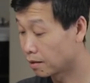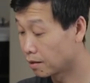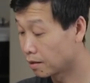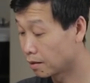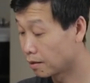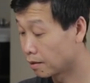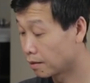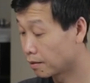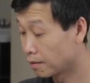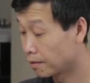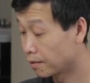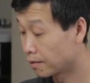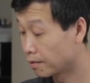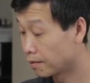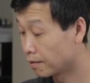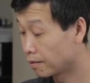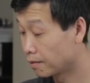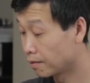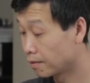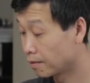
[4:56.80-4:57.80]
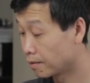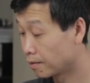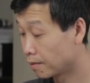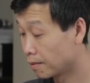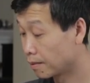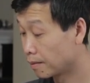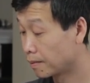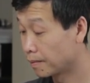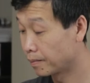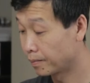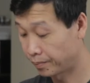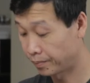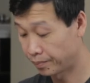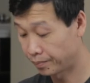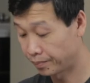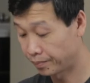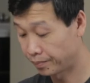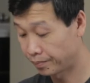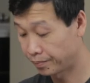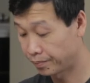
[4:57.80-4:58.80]

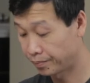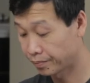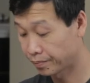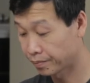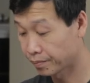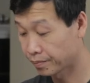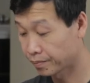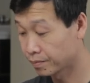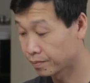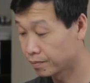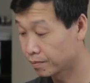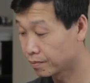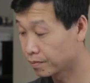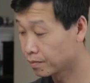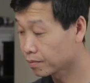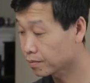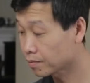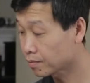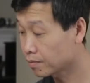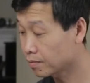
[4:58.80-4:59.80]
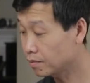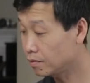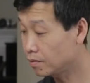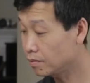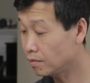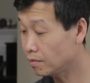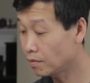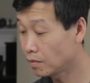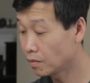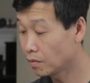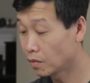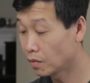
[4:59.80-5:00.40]
Nobody speaks.